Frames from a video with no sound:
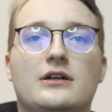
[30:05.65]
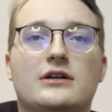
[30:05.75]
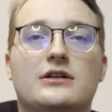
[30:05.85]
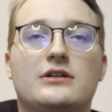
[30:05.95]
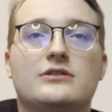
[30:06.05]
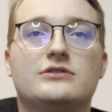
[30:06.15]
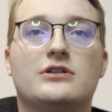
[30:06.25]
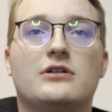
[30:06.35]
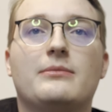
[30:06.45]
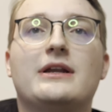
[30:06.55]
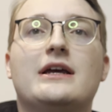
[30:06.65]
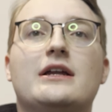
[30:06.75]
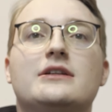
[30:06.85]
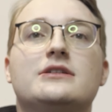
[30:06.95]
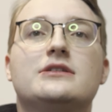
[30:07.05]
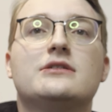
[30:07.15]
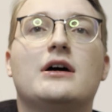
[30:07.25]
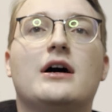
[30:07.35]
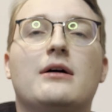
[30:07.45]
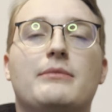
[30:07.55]
going to go terminate
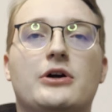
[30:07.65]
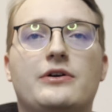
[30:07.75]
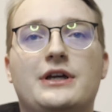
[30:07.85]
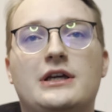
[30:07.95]
Murray